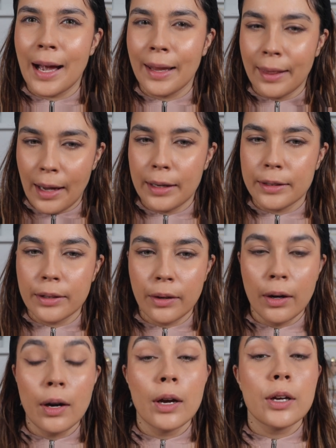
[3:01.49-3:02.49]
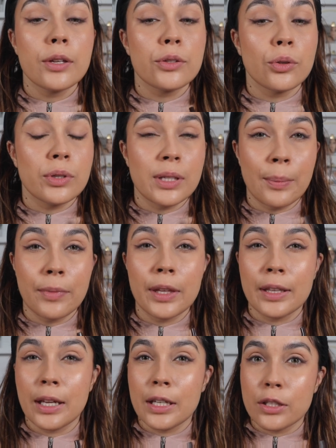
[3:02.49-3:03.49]
eyeliner, so
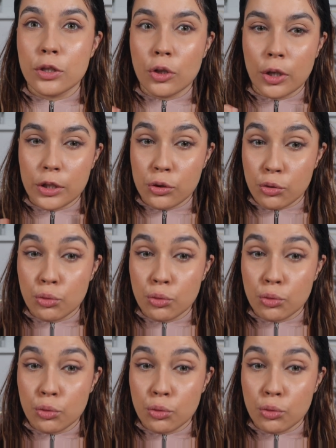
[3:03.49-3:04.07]
something that it's not as